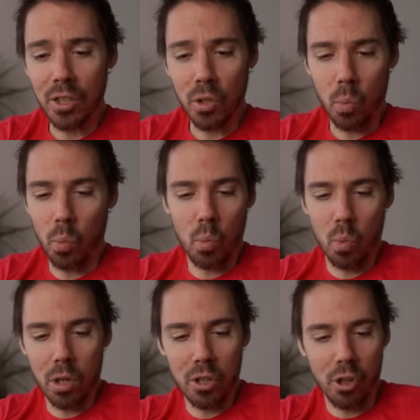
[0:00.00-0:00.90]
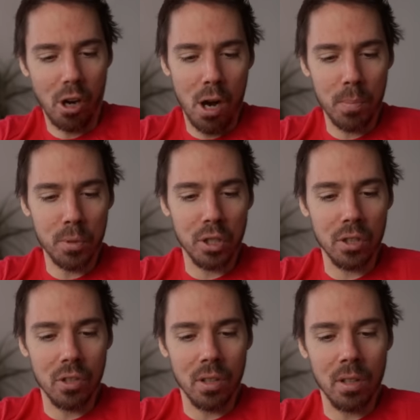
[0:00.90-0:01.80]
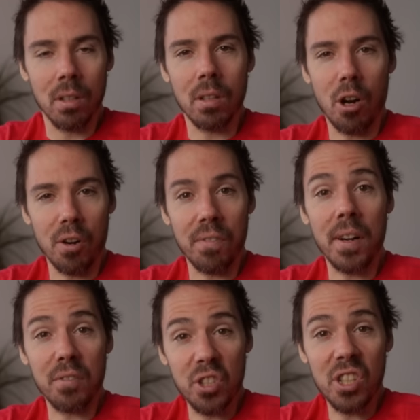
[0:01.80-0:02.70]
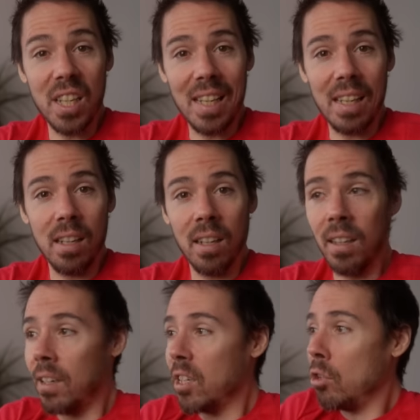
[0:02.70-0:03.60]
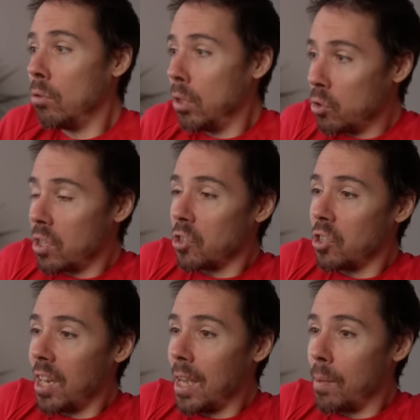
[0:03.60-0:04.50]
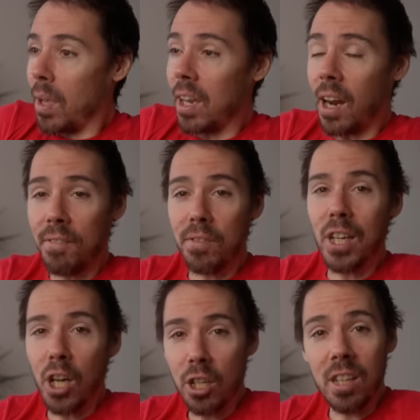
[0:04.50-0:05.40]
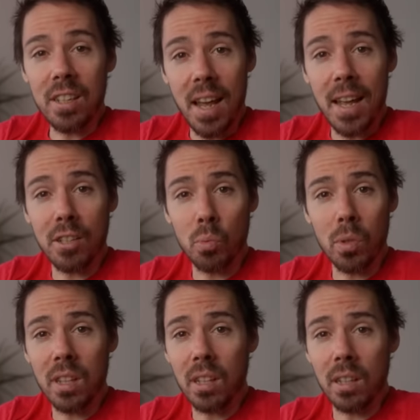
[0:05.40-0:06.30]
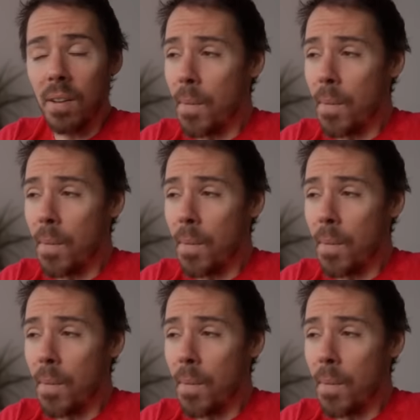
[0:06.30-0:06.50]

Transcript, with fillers: So what are your options? The R5C, you lose the stabe. And I've done the test with the